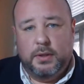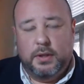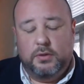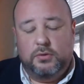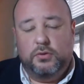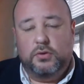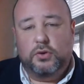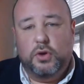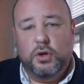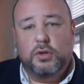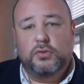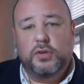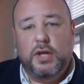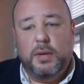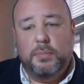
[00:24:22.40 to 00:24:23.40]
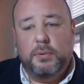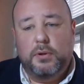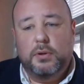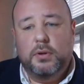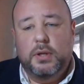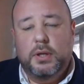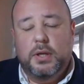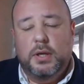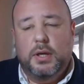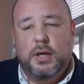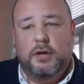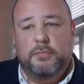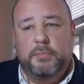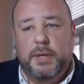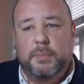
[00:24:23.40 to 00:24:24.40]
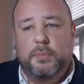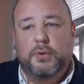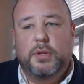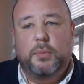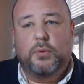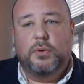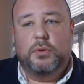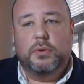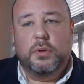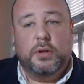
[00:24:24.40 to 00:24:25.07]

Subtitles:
This is a good example of people that will,